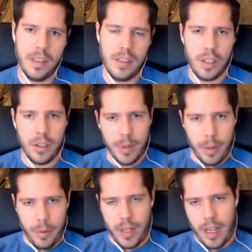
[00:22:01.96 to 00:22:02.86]
Does my
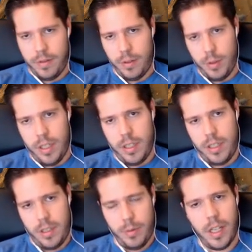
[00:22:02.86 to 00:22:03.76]
opponent have
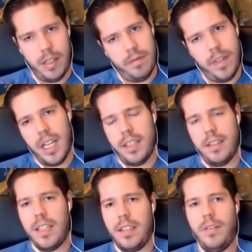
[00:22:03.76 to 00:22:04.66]
switch? Well, I guess
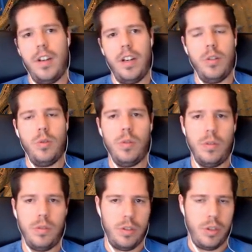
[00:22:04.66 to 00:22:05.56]
that's a very
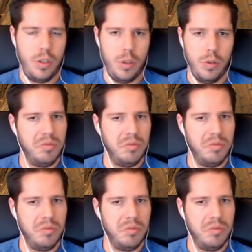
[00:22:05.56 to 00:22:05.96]
cool turn two.